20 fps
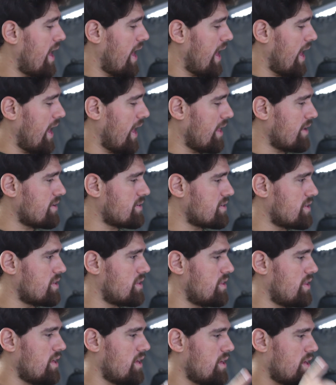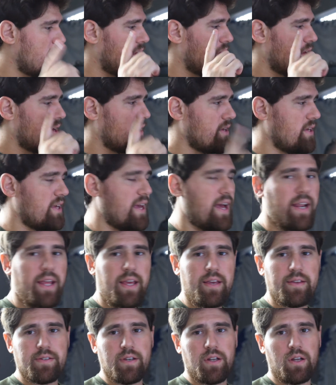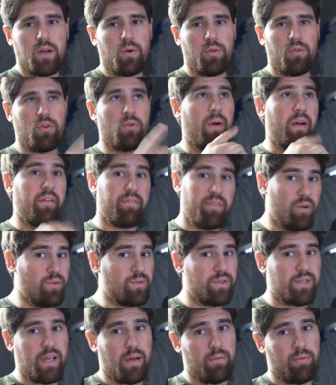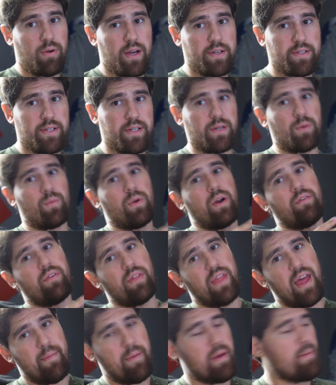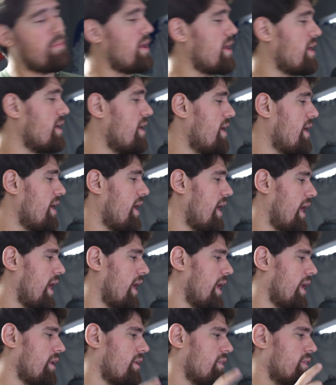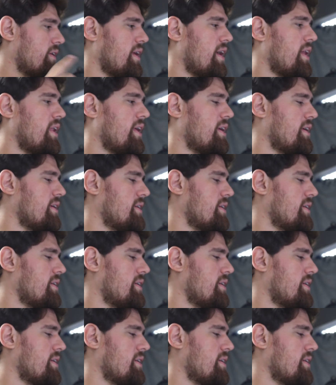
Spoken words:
and the Yeti is going to go through my phone's sound processing, whatever that may be, and the Yeti